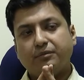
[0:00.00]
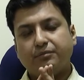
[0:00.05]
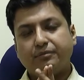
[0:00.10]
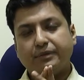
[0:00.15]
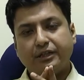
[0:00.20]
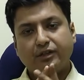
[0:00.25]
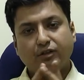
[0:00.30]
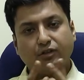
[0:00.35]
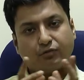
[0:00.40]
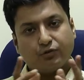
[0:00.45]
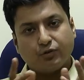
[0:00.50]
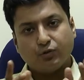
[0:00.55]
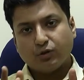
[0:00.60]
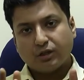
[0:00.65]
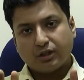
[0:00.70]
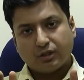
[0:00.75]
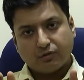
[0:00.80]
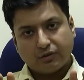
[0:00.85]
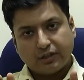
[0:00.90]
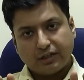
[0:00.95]
Many of you
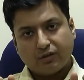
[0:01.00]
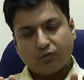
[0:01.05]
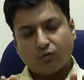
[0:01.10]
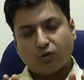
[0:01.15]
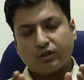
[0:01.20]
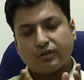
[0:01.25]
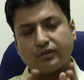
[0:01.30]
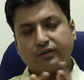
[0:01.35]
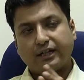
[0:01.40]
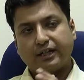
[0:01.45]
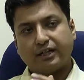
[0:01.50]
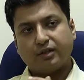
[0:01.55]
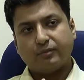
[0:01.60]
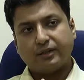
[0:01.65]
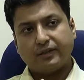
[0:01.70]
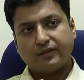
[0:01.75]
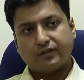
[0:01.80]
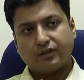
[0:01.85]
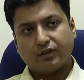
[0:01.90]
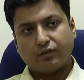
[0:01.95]
are aware what is
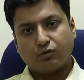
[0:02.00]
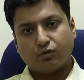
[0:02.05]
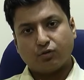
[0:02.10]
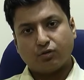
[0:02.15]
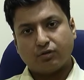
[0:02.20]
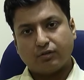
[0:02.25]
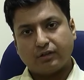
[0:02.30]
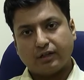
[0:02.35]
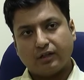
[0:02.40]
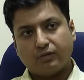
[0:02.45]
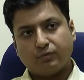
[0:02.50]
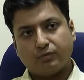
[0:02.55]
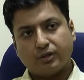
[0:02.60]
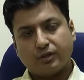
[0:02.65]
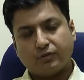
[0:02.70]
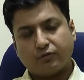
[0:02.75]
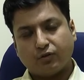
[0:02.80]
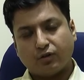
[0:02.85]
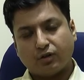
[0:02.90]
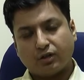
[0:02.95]
randomized controlled trial,
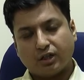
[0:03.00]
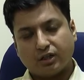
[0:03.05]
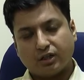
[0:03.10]
but for